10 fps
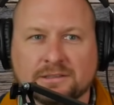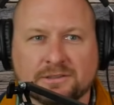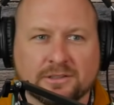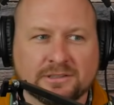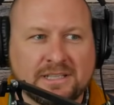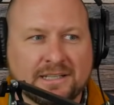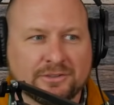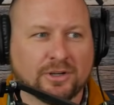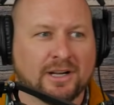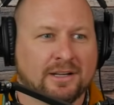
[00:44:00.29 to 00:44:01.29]
so there's that
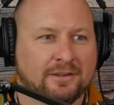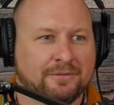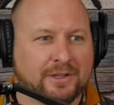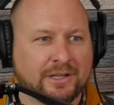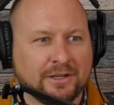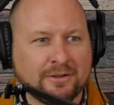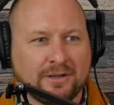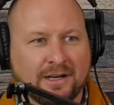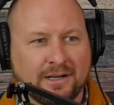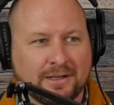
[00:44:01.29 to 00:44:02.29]
drive, you know.
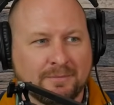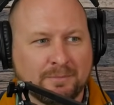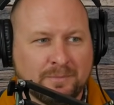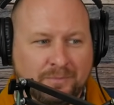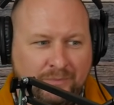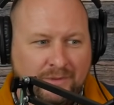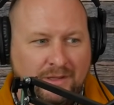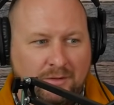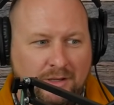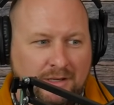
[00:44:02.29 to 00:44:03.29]
Um,
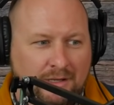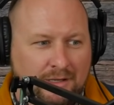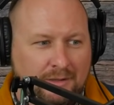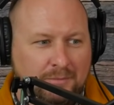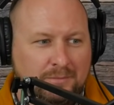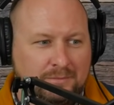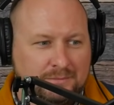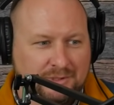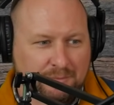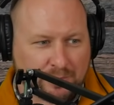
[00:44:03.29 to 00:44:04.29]
uh
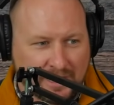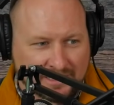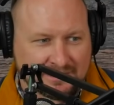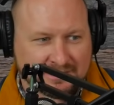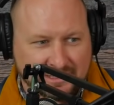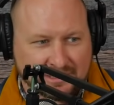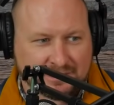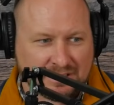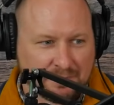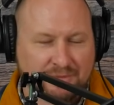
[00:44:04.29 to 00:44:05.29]
to practice at the
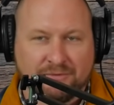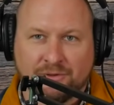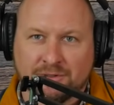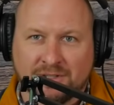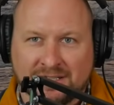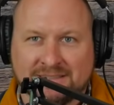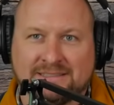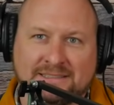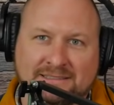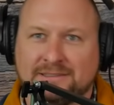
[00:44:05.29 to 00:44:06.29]
top of your
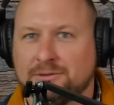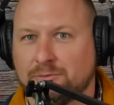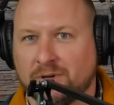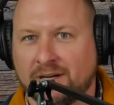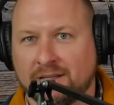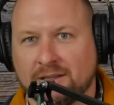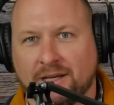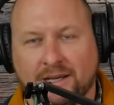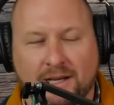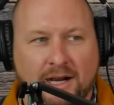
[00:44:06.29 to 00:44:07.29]
license, right?
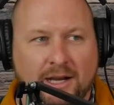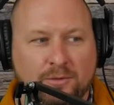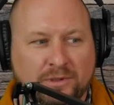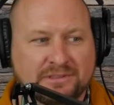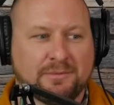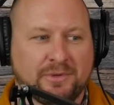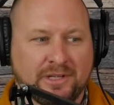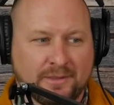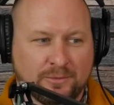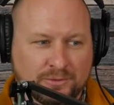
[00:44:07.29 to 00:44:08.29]
Like, I want to
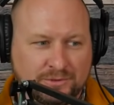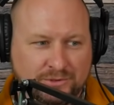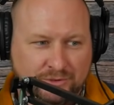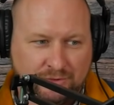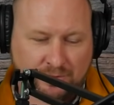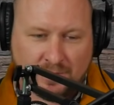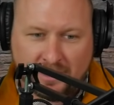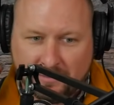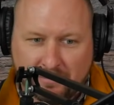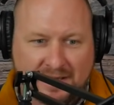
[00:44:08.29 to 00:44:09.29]
be able to
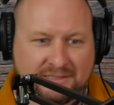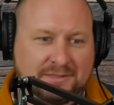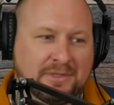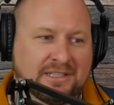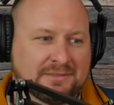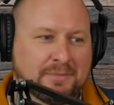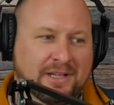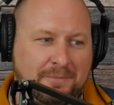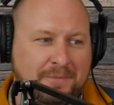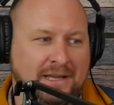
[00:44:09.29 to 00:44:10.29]
maximize
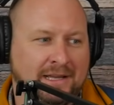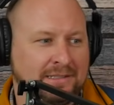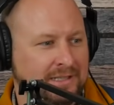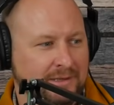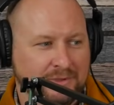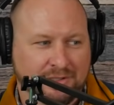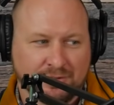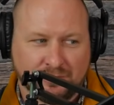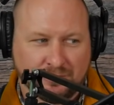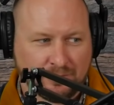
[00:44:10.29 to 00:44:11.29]
my impact. I'm going
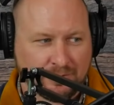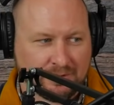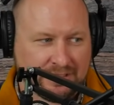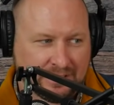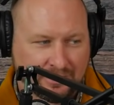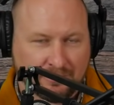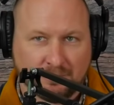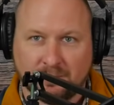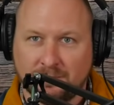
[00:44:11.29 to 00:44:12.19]
to do, you know,